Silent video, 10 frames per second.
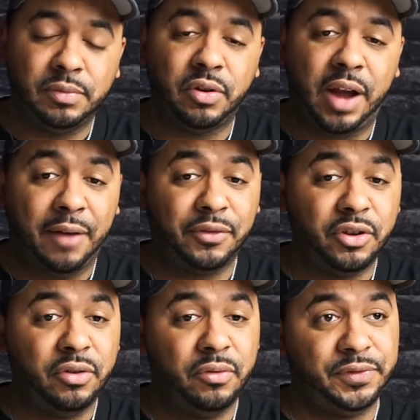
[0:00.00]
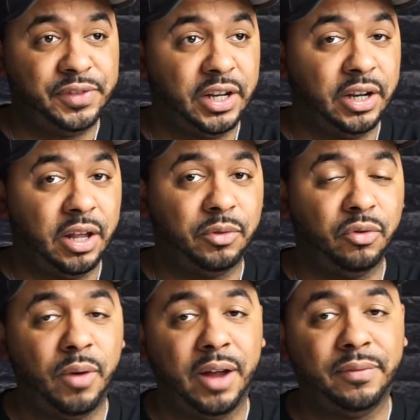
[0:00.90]
So after you set it up through
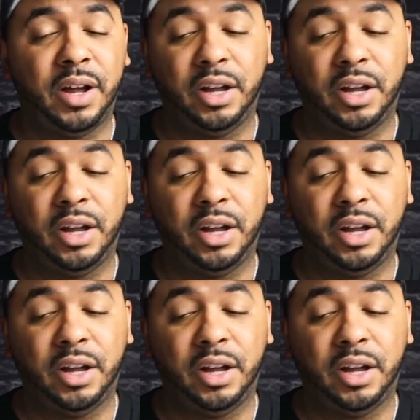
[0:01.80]
Wi-Fi,